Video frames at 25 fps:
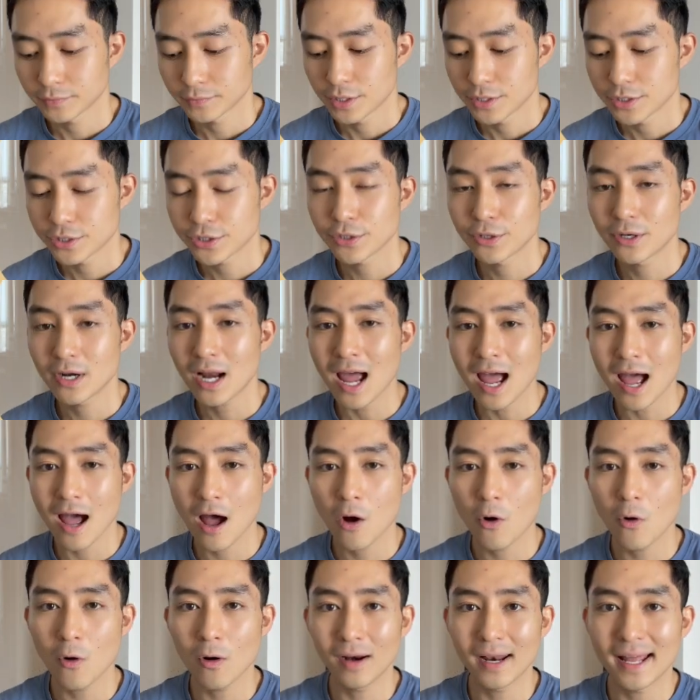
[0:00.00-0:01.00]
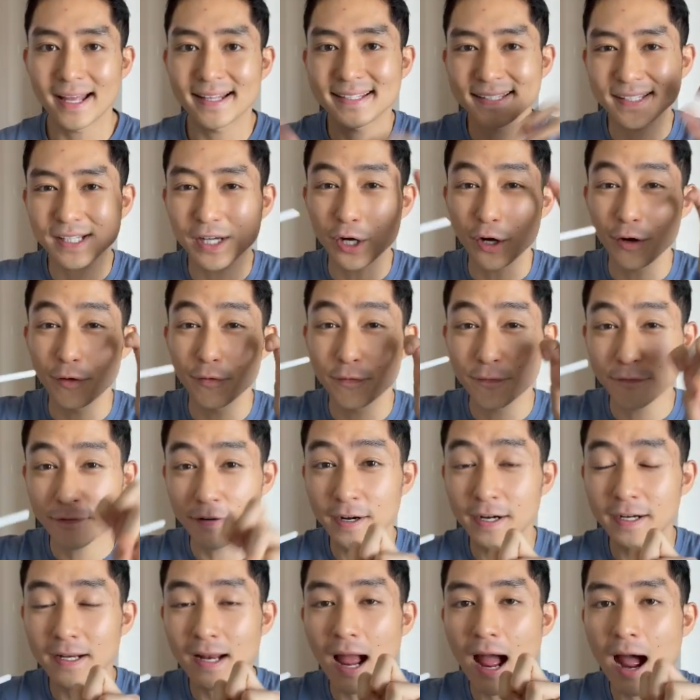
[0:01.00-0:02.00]
So now let's
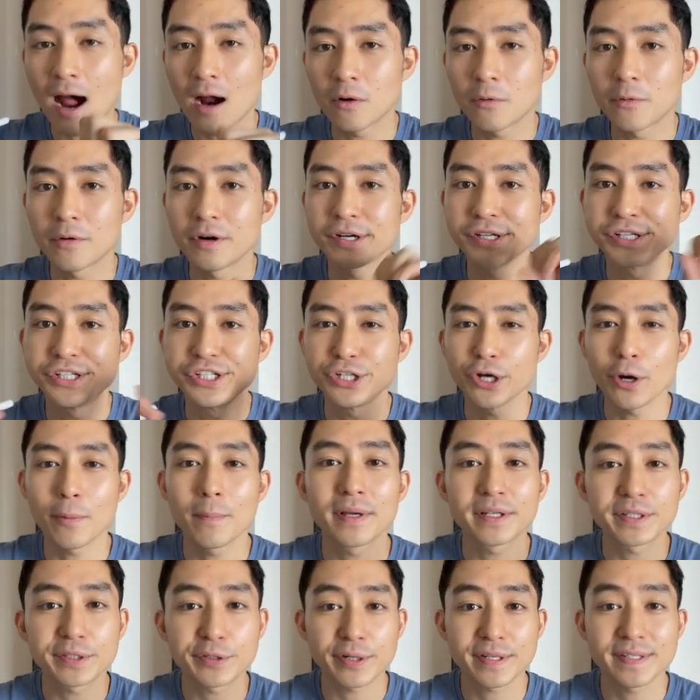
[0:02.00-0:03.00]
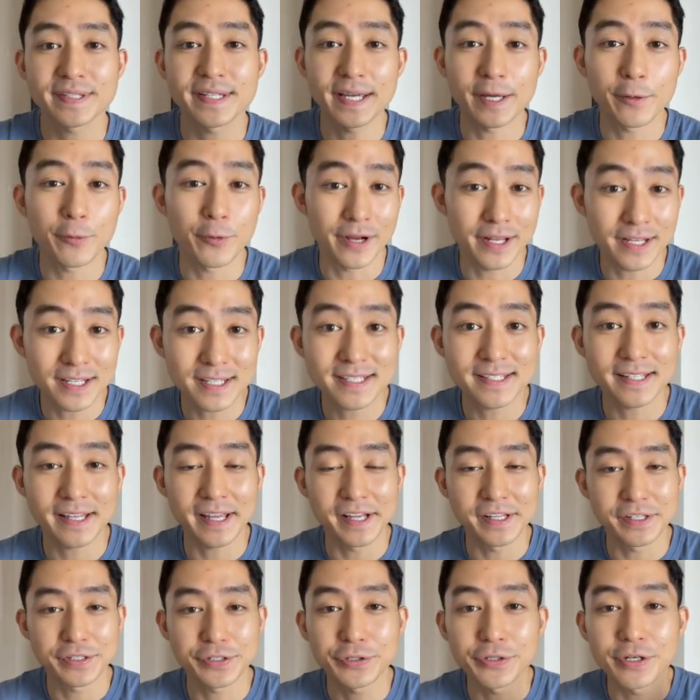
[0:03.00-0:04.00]
convert our geometric sequence
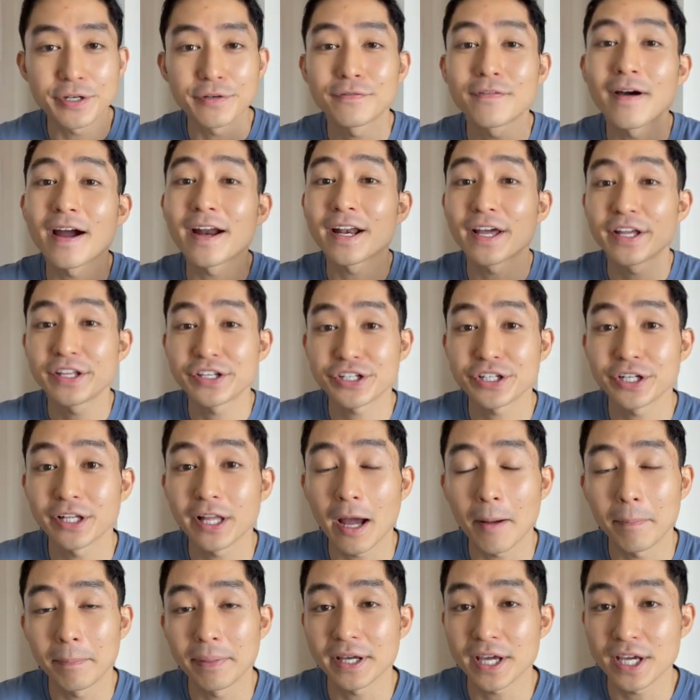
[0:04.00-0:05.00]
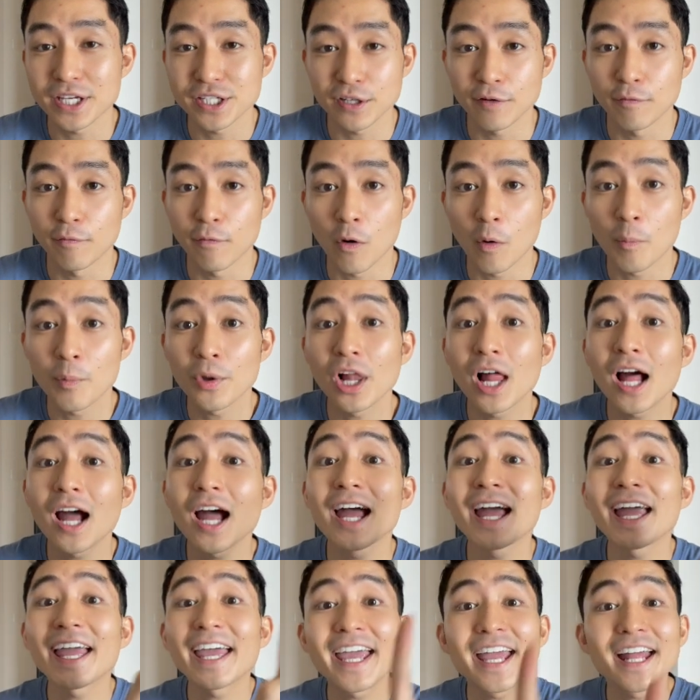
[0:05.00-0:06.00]
into the financial application formula
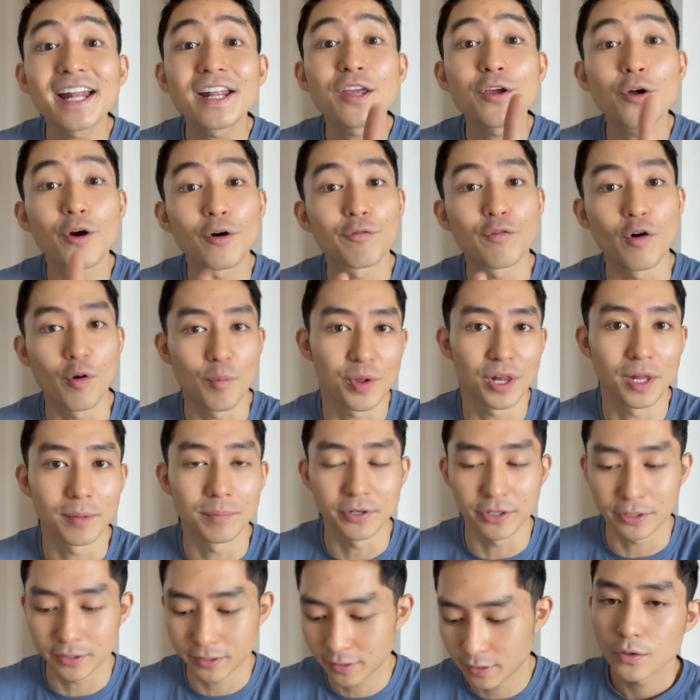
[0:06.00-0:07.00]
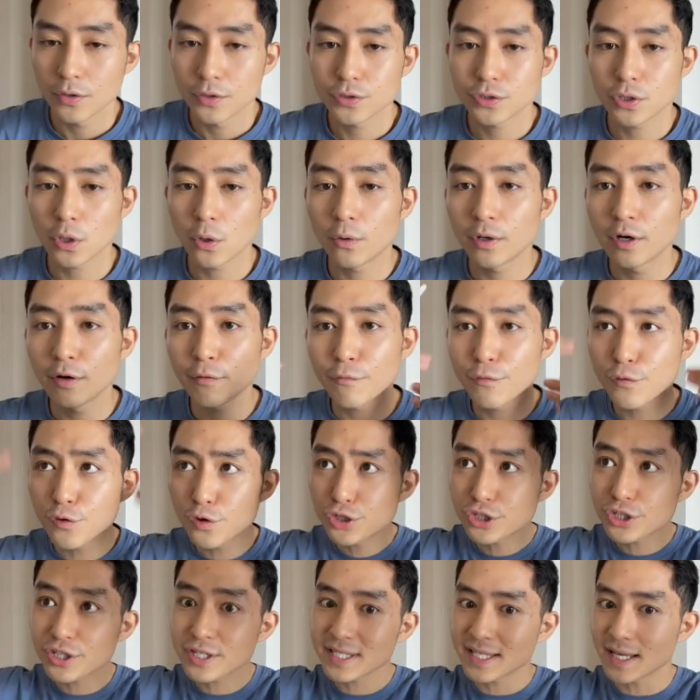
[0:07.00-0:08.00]
in your formula book. So the
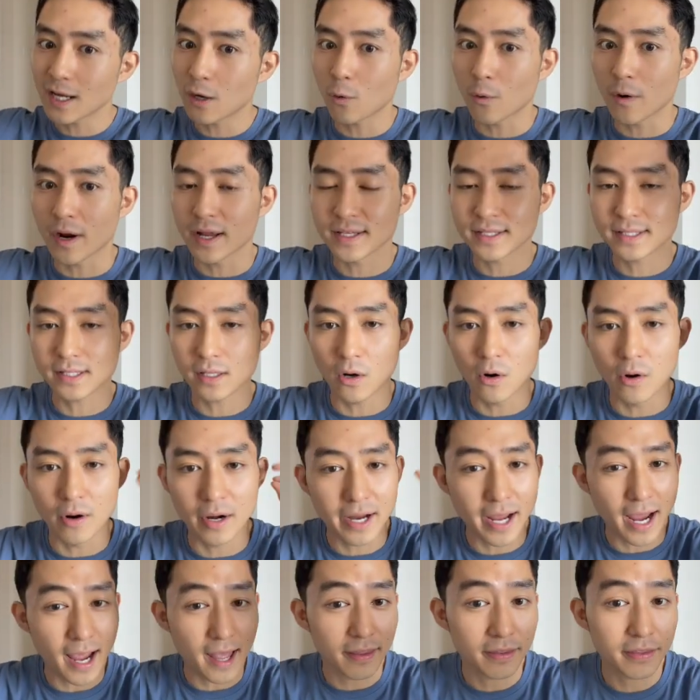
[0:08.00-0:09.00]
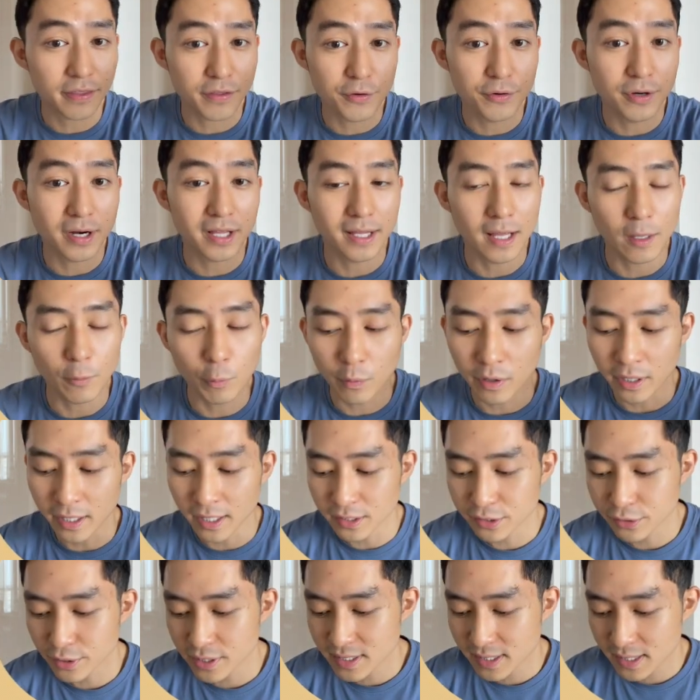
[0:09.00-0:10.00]
future sequence or the nth unit that we're
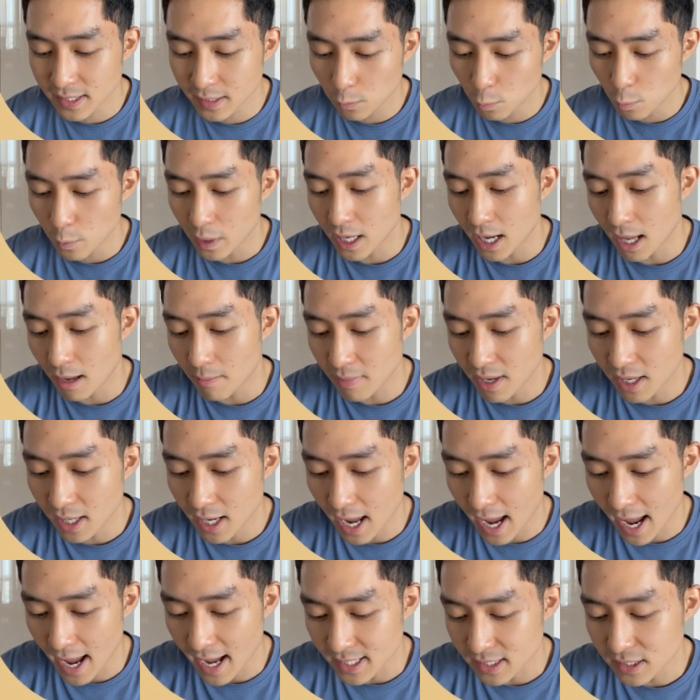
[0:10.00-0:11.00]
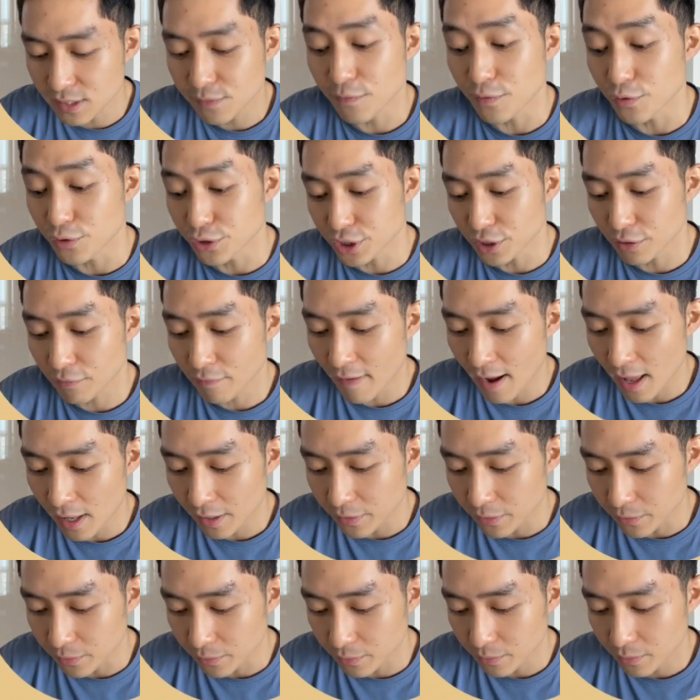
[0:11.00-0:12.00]
interested, we name it as future
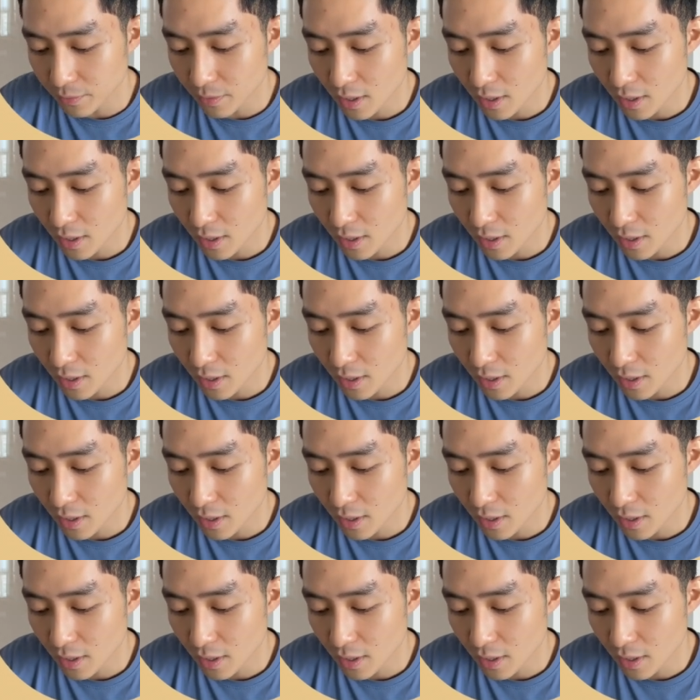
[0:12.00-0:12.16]
value.